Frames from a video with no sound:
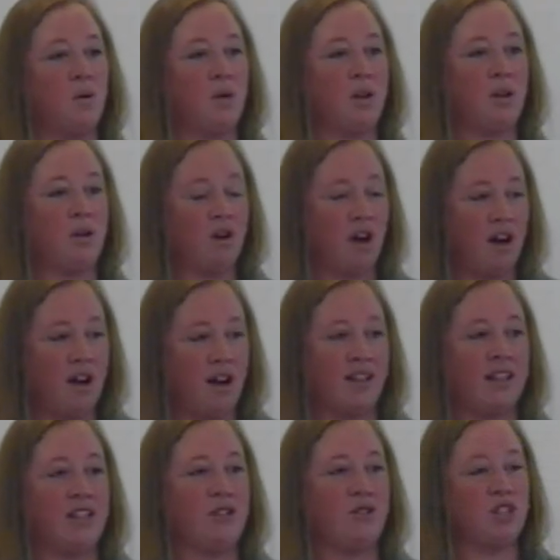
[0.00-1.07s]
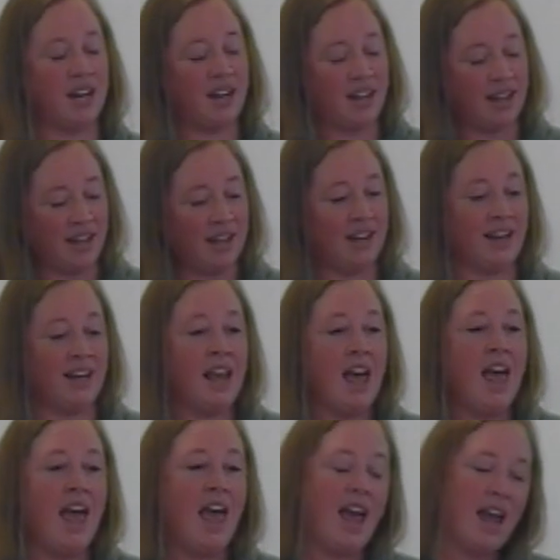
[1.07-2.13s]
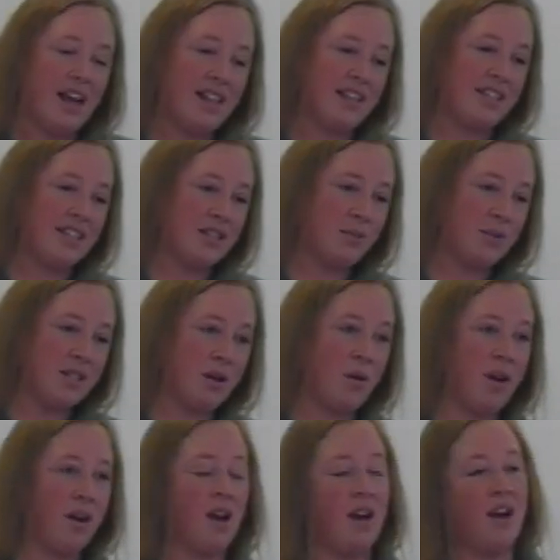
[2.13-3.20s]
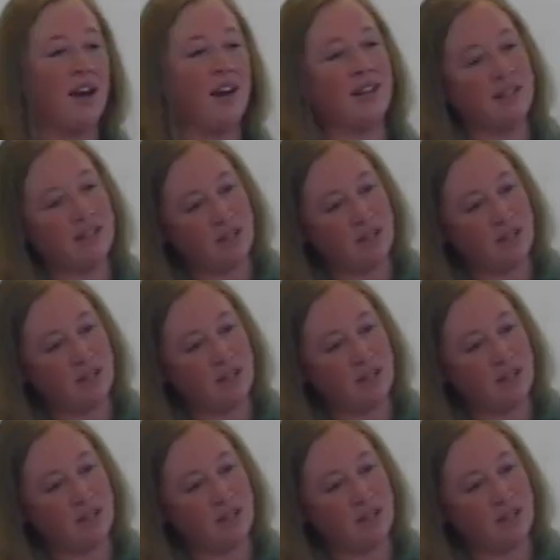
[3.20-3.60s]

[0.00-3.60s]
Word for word: when you call and you check in and, hey, this is what's going on.